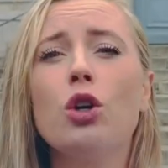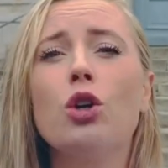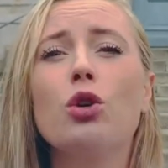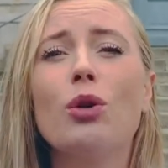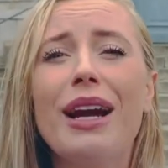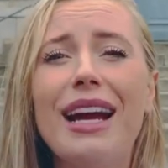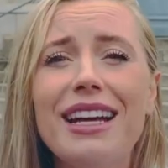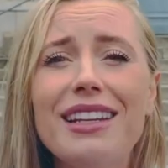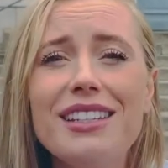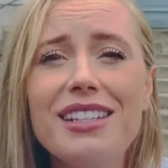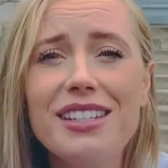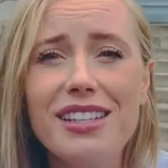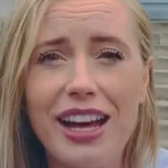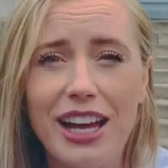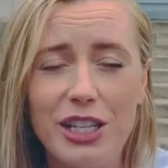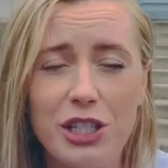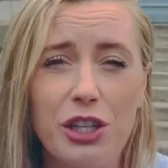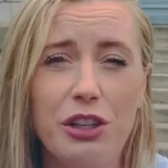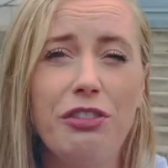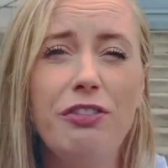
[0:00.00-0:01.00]
grandson,
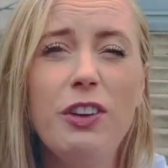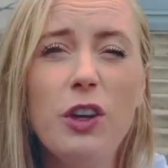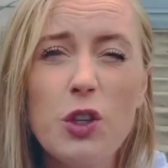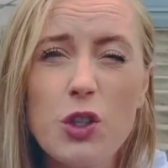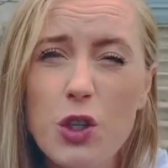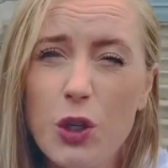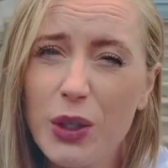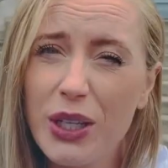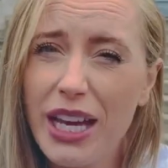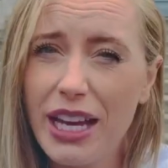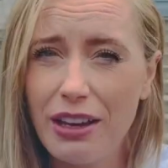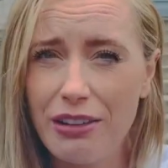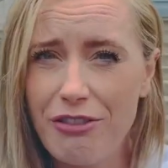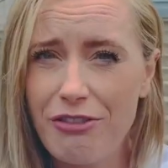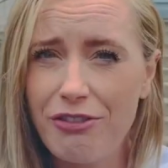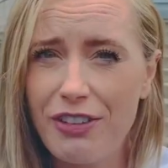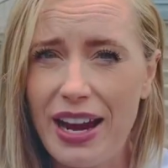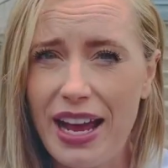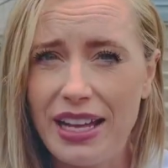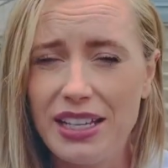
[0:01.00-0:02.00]
the future King of
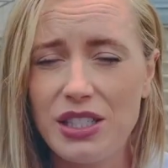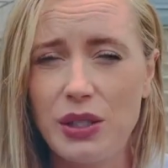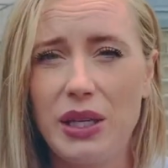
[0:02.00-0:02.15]
France.